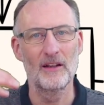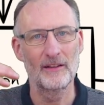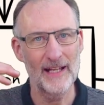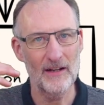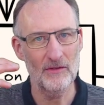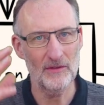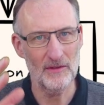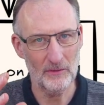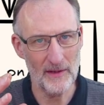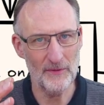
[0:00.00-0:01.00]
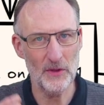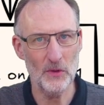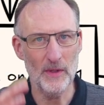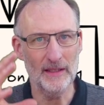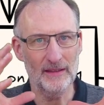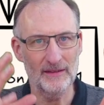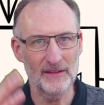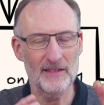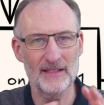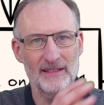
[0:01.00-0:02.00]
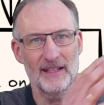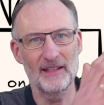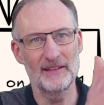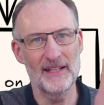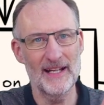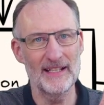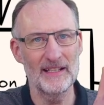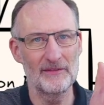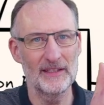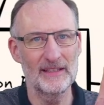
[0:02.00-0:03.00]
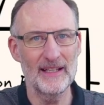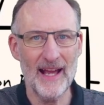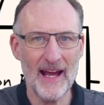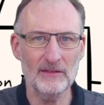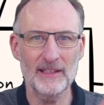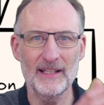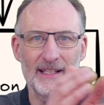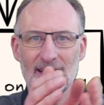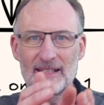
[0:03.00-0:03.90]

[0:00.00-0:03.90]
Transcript: Now review it. Does it align with the outline?